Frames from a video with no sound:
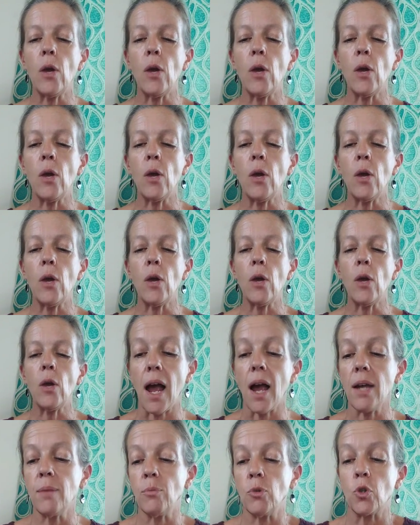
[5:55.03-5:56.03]
Because
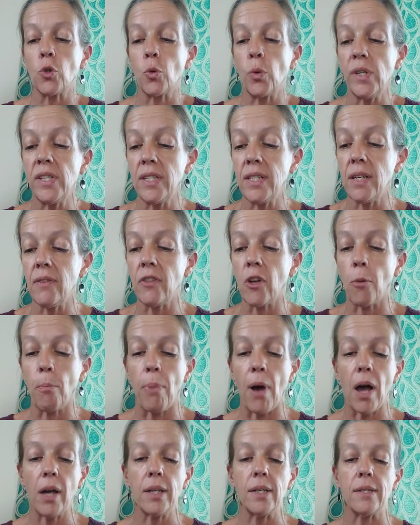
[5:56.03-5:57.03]
they're
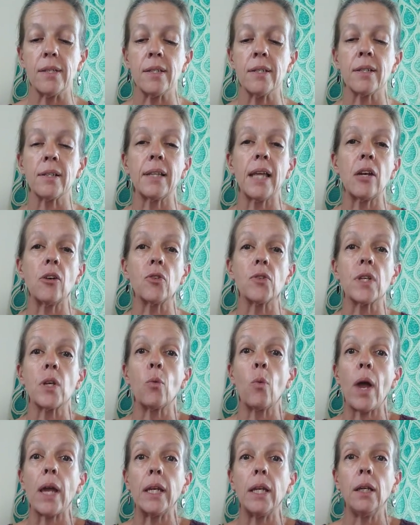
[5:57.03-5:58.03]
show-offs, Mr. Wonka
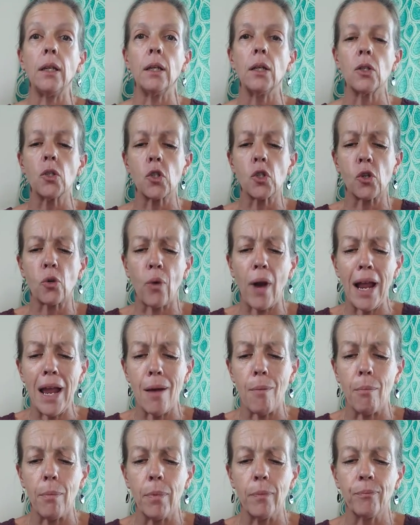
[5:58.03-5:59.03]
replied. They're
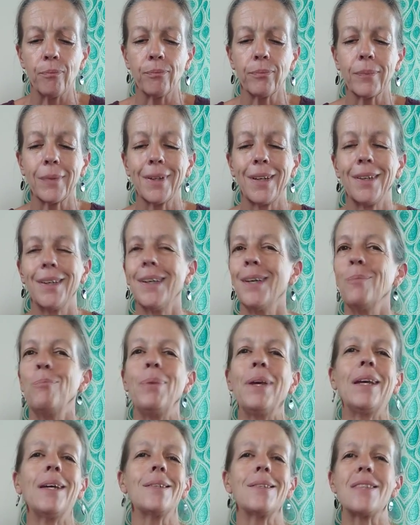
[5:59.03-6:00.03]
tremendously proud of being
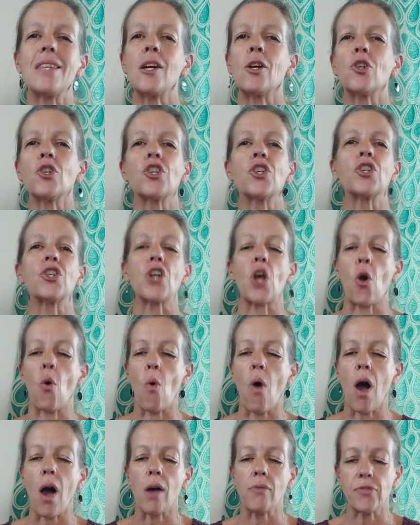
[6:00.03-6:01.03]
able to write like
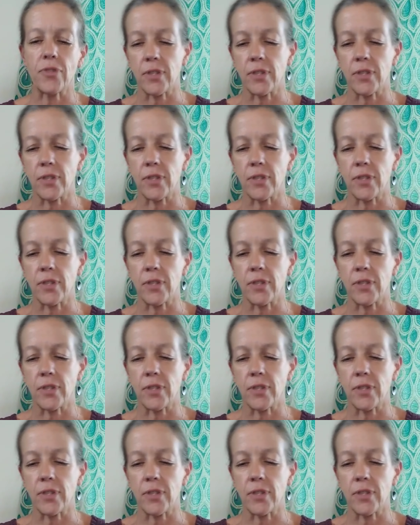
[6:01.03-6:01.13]
that.